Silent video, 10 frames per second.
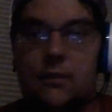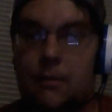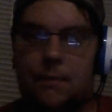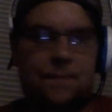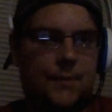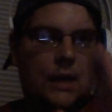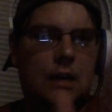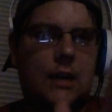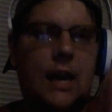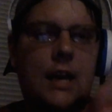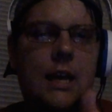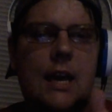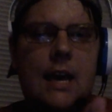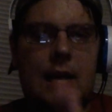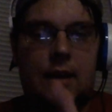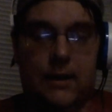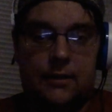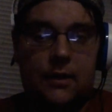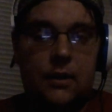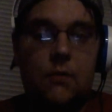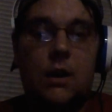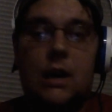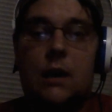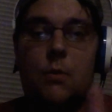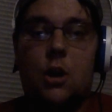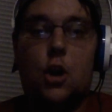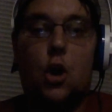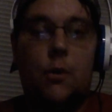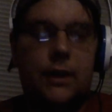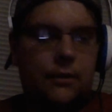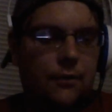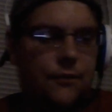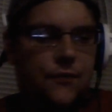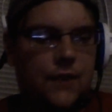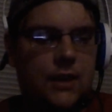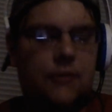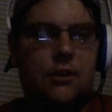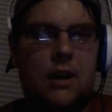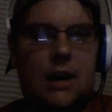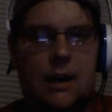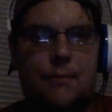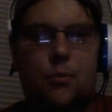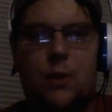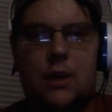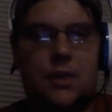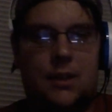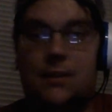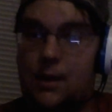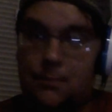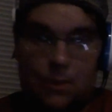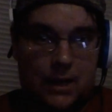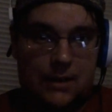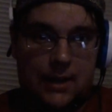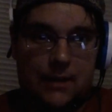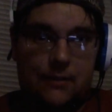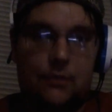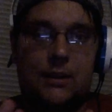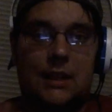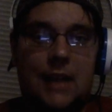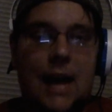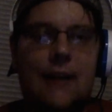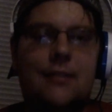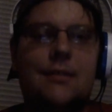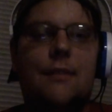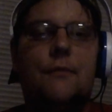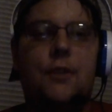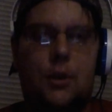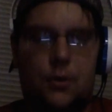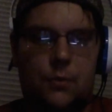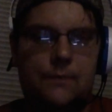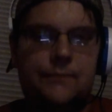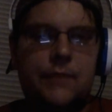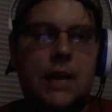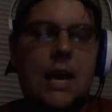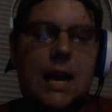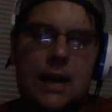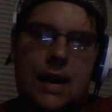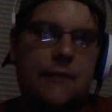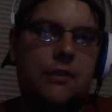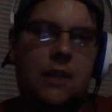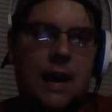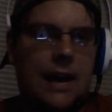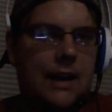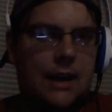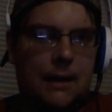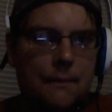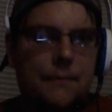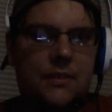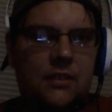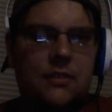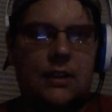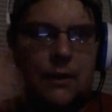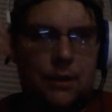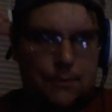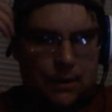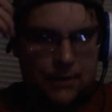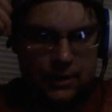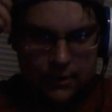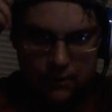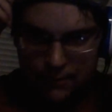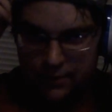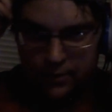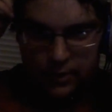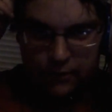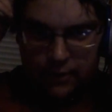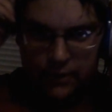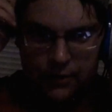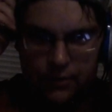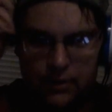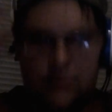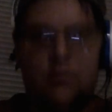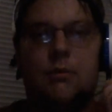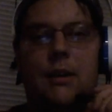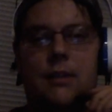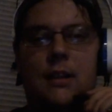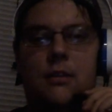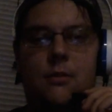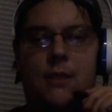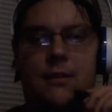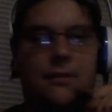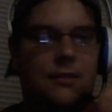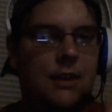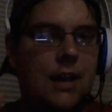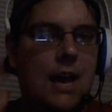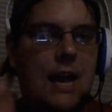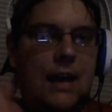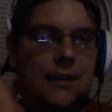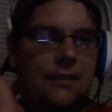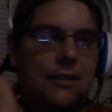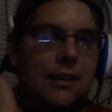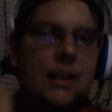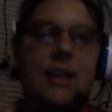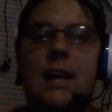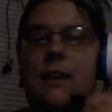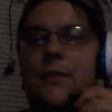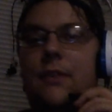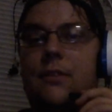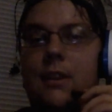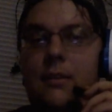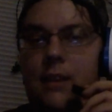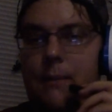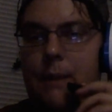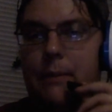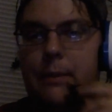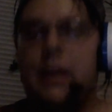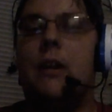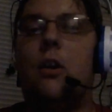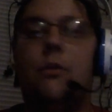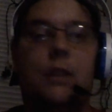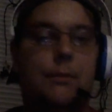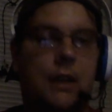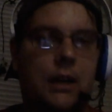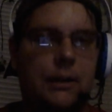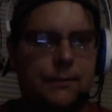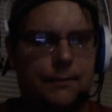something. And okay, and to continue, we're going to finish up with the team breakdowns with the last few. And after that, I'm still deciding what I'm probably going to do. I'm still going to try and do this throughout the 2018 NFL season and and hopefully beyond.